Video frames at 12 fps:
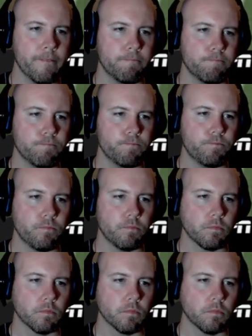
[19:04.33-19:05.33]

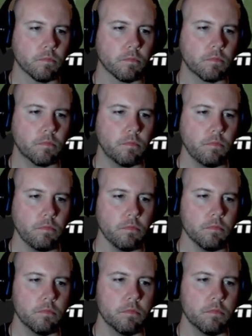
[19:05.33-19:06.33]

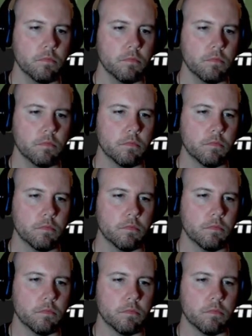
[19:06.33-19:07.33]

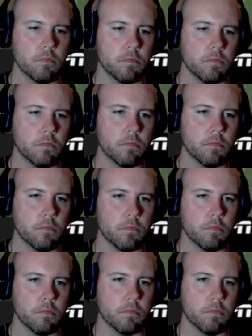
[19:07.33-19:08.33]

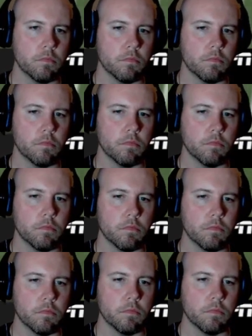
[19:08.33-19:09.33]

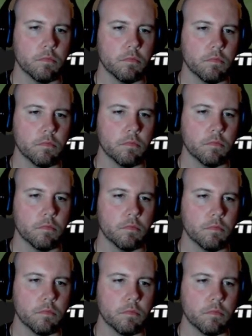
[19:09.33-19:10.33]

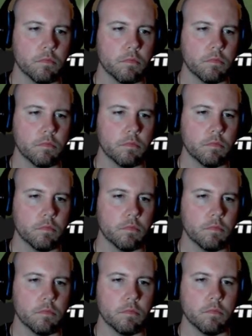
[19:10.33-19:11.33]
Nobody speaks.